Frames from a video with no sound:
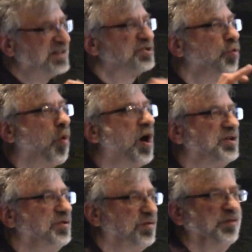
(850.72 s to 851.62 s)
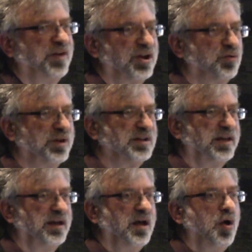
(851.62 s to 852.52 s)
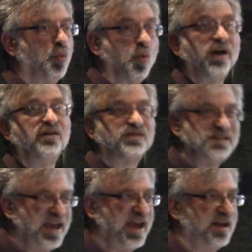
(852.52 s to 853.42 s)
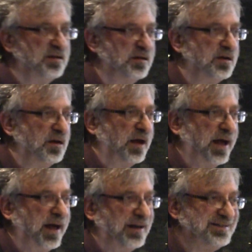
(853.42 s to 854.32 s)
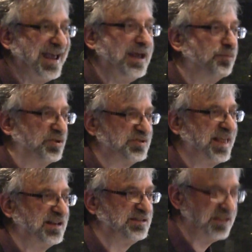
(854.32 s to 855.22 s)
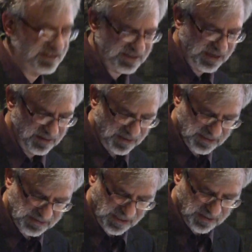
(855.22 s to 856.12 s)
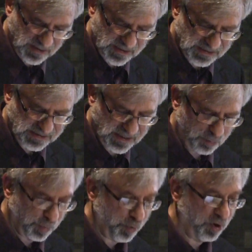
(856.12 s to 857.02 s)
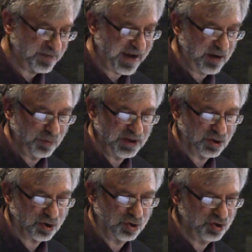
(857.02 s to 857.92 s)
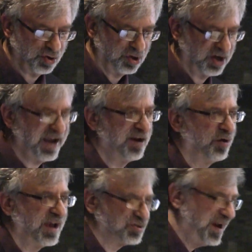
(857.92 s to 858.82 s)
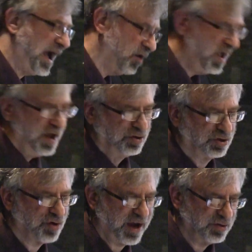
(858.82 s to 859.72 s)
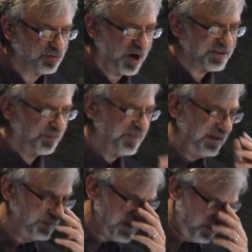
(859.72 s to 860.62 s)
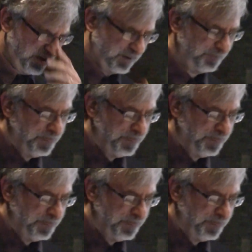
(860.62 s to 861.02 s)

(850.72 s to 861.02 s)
to walk you through very quickly one of 10 tables that exists in this report that I really encourage you to look at. Okay, so now to try to draw some themes out here.